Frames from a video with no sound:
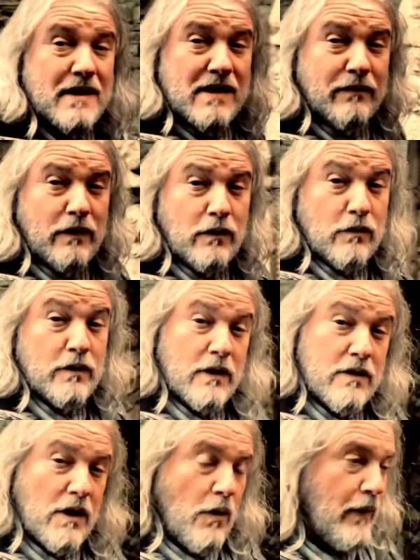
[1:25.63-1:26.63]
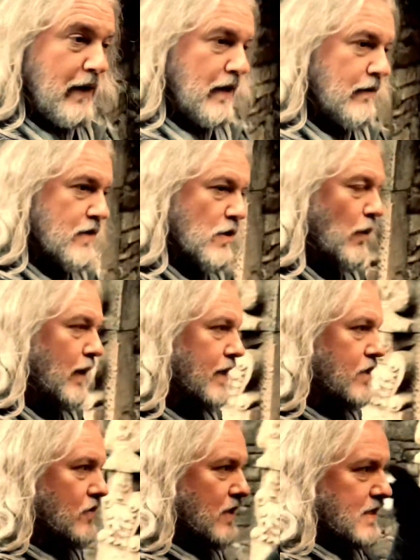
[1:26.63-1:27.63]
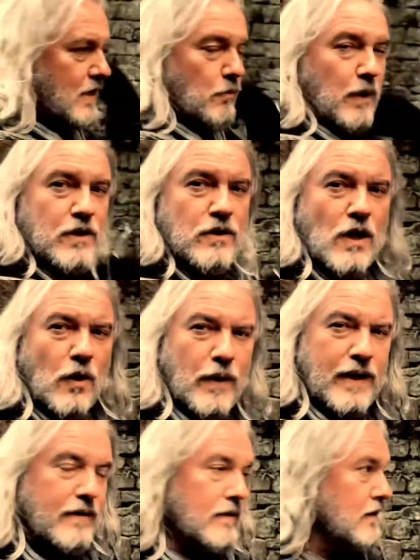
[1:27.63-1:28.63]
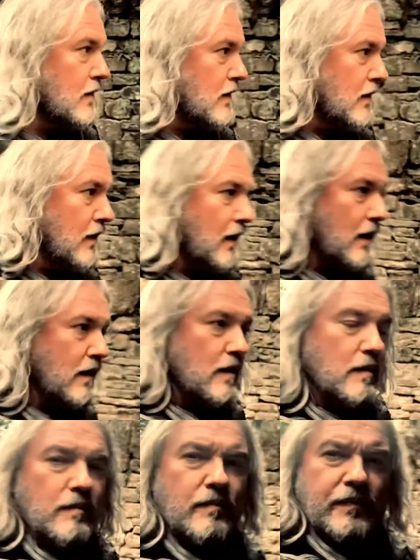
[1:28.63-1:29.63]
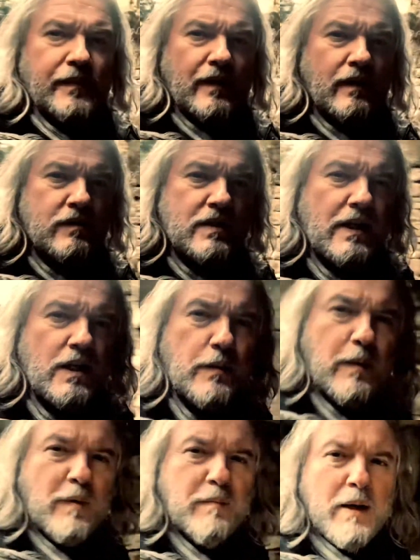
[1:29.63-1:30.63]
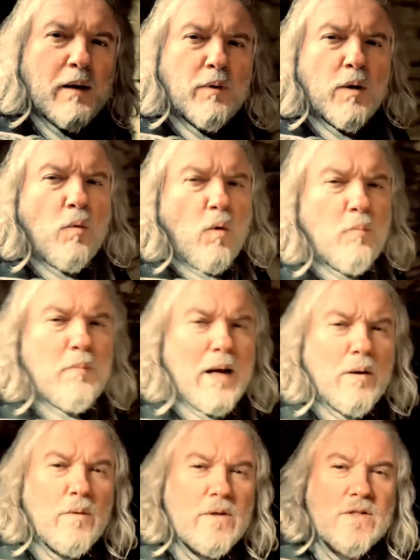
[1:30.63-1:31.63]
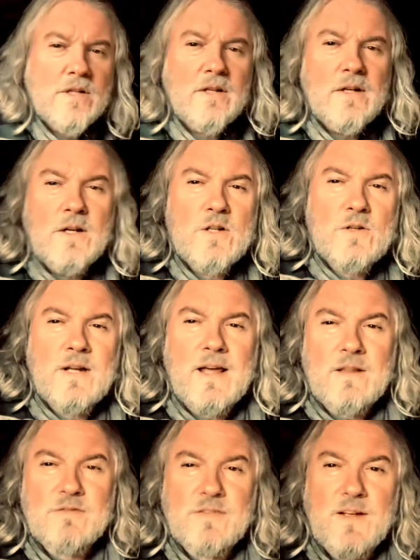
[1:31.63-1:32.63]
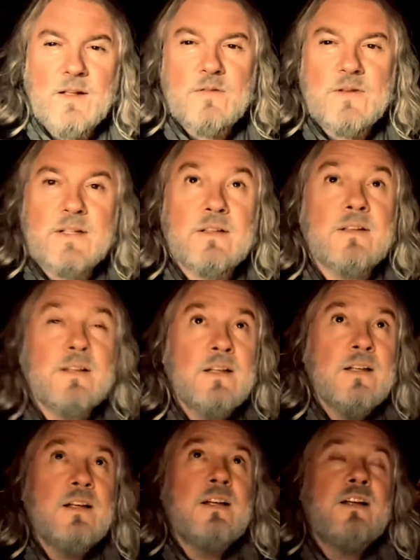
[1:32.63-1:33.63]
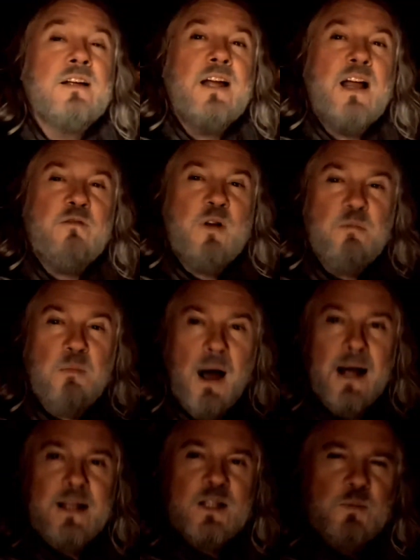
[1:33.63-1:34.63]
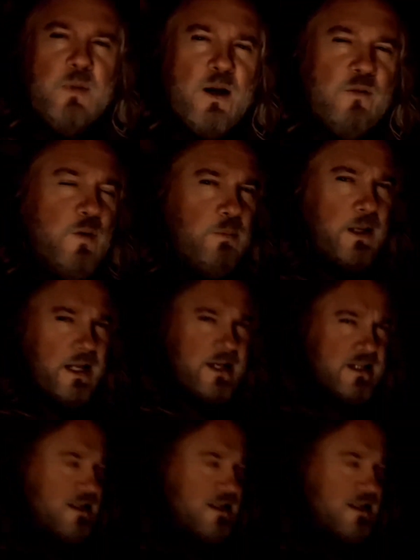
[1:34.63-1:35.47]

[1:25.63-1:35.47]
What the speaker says: have a look. Let's go in here. It's quite interesting when you go in. I'll take you in with me. I'm going to walk backwards so you get the feel of it. It reminds me of a place that